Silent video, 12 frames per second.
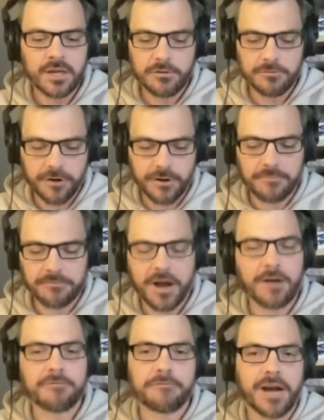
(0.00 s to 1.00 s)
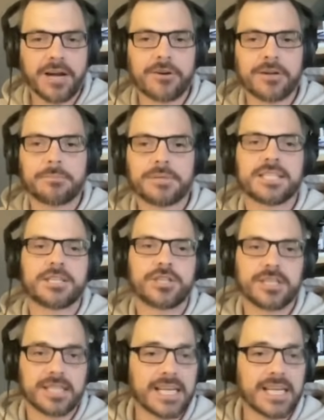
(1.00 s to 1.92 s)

from a firing position